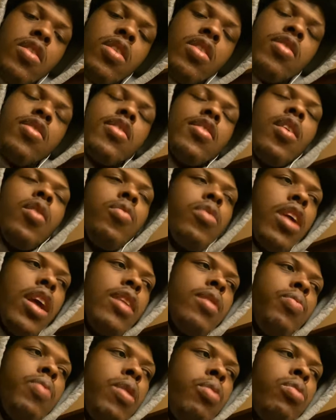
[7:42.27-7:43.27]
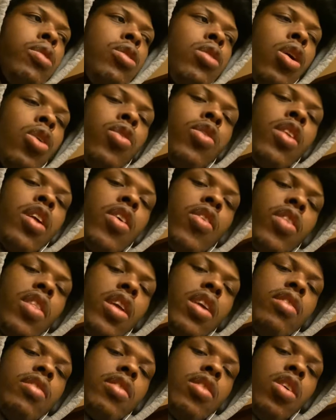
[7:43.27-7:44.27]
Some days people don't love
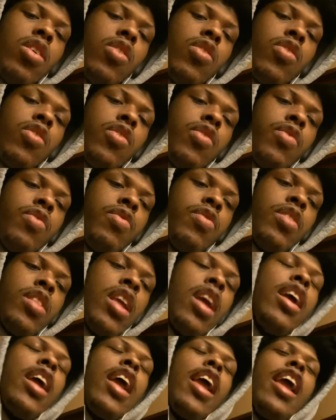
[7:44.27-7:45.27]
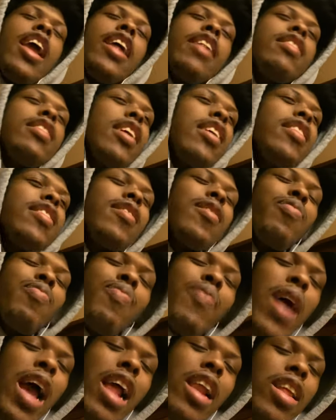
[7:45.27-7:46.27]
themselves. It doesn't
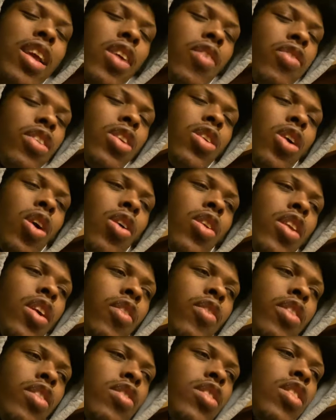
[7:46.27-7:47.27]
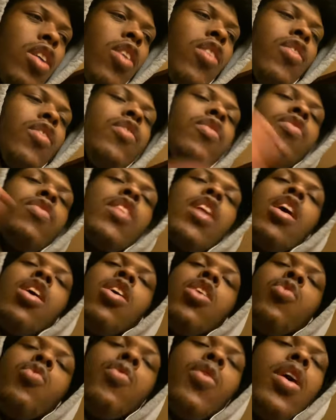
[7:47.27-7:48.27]
matter if you don't love yourself.
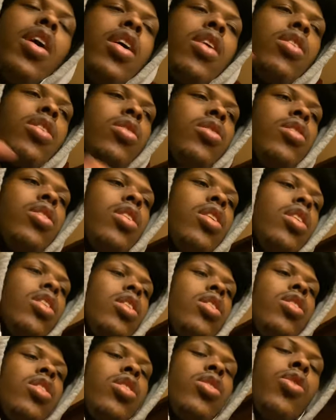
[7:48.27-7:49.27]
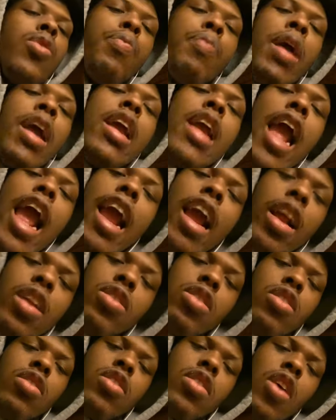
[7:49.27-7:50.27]
What you may
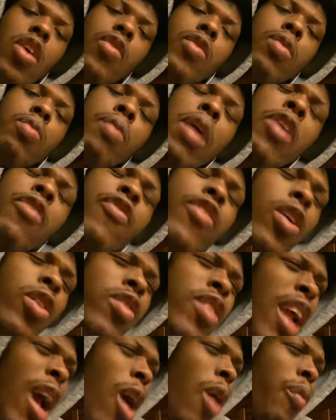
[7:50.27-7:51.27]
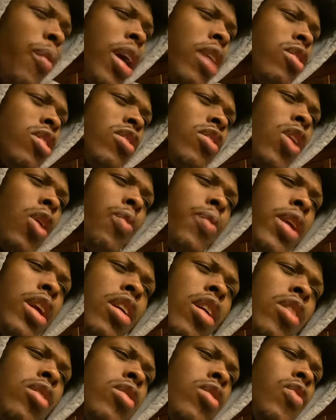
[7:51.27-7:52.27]
hate yourself. You may feel down about yourself
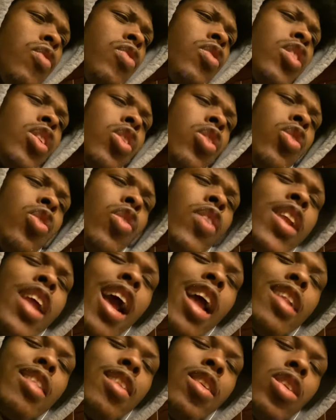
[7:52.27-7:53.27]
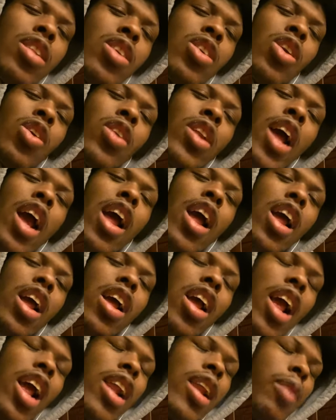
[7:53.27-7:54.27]
because you're not
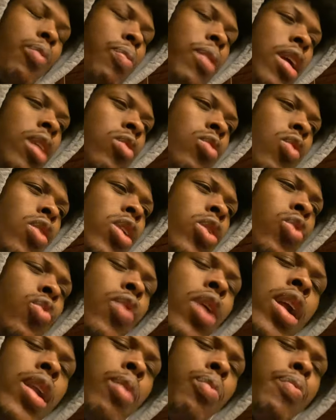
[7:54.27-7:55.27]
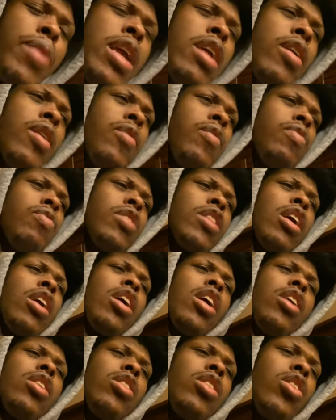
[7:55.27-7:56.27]
at the place where you want to be,
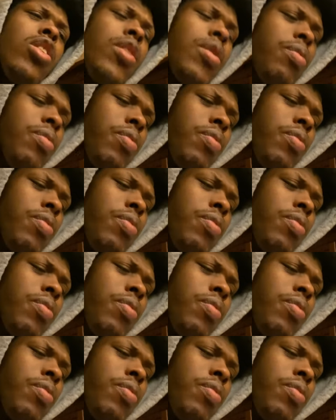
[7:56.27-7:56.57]
and you